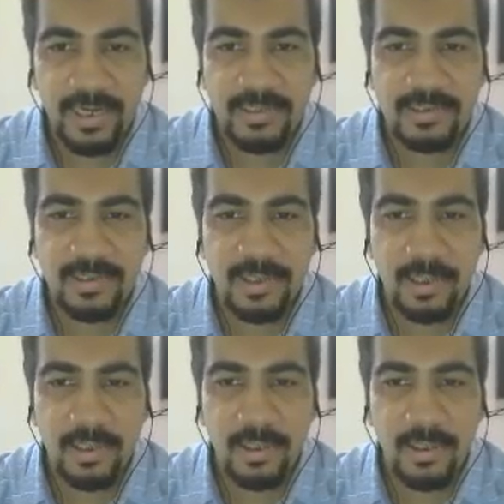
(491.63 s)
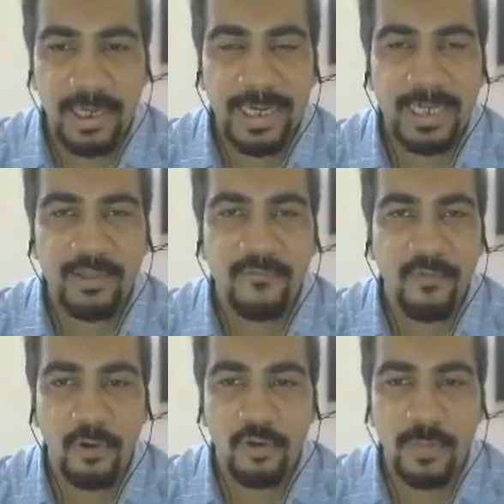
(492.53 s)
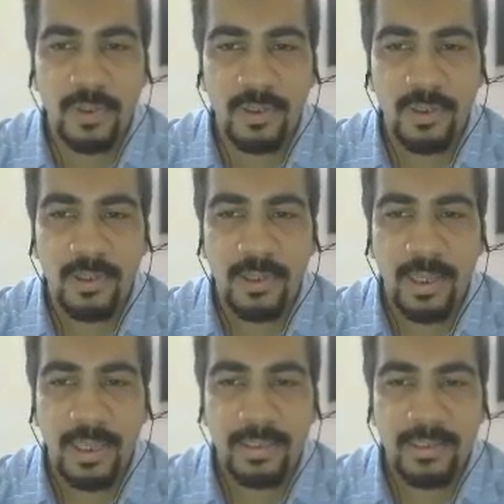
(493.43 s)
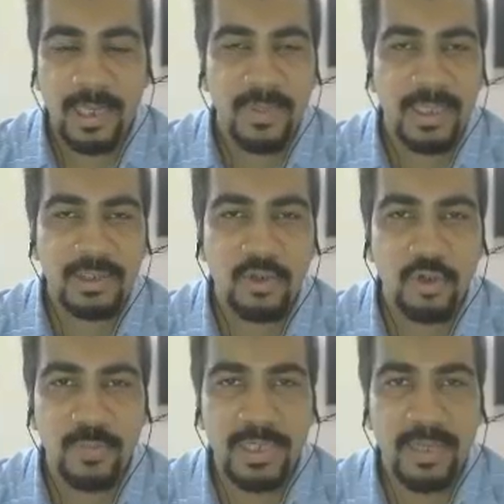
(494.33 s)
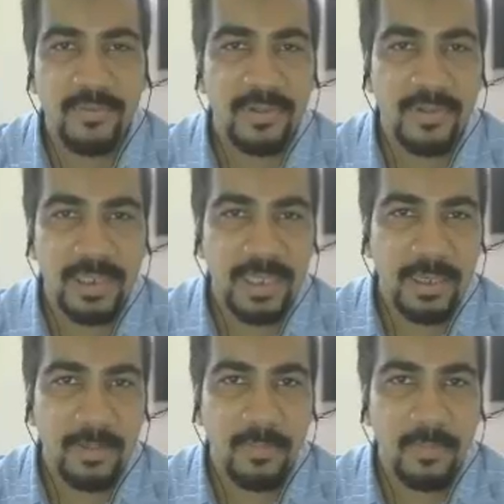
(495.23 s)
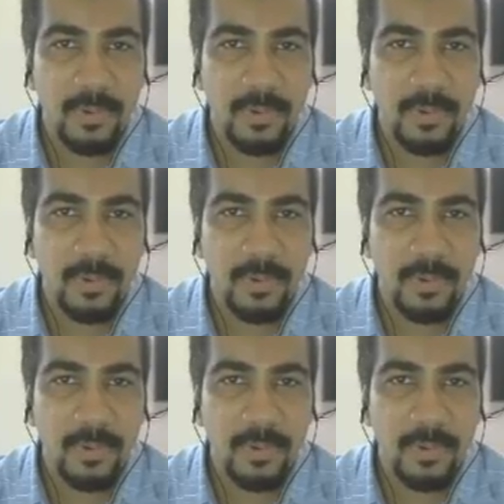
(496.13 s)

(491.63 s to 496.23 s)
It's 18th of October, and the timing is going to be 11:30 a.m.